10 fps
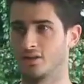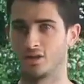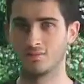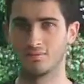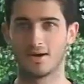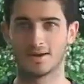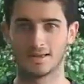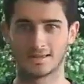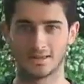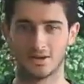the human mind
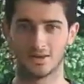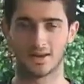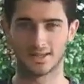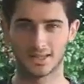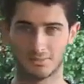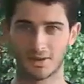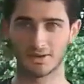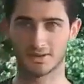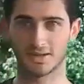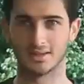is a lot like a
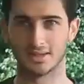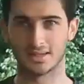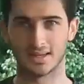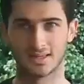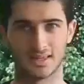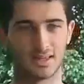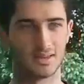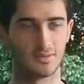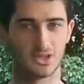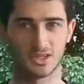sponge in the sense that
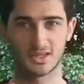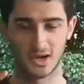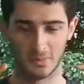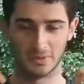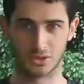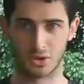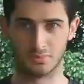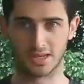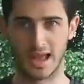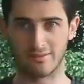it just
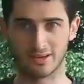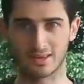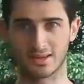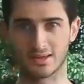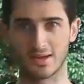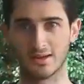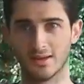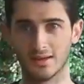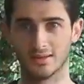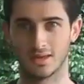absorbs everything
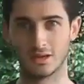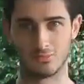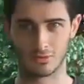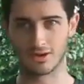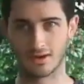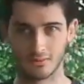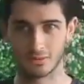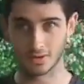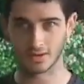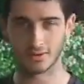that you put in
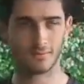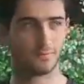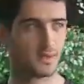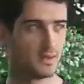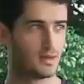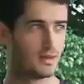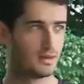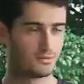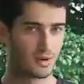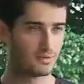it,
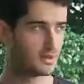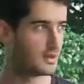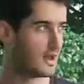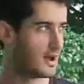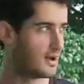in front of it.